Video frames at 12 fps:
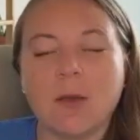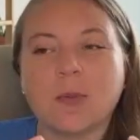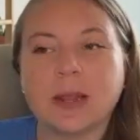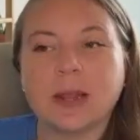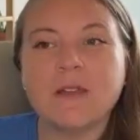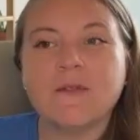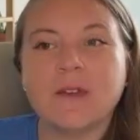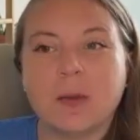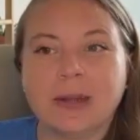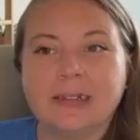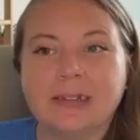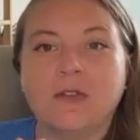I really found
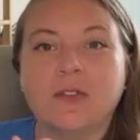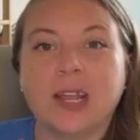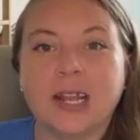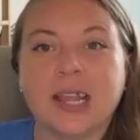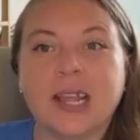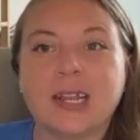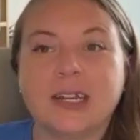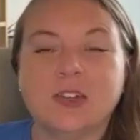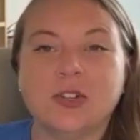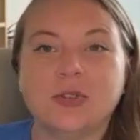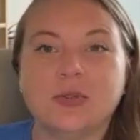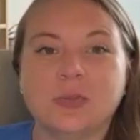myself getting
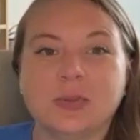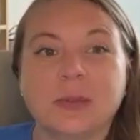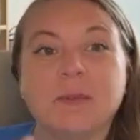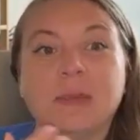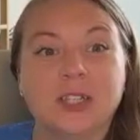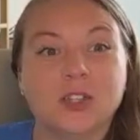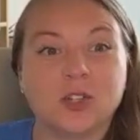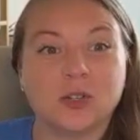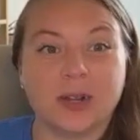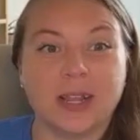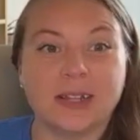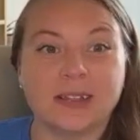into some
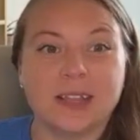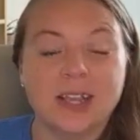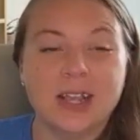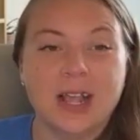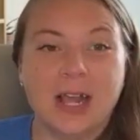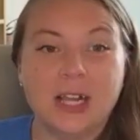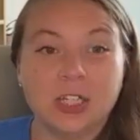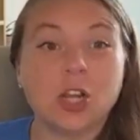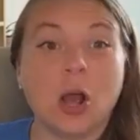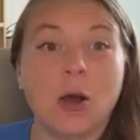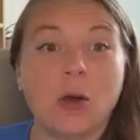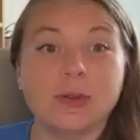mysteries
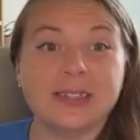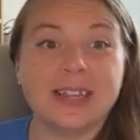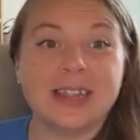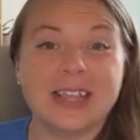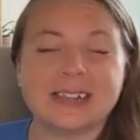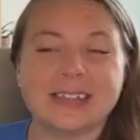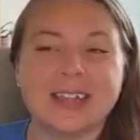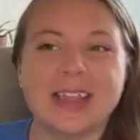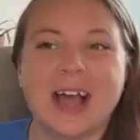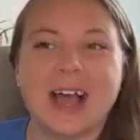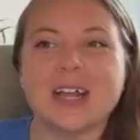shows and things like that.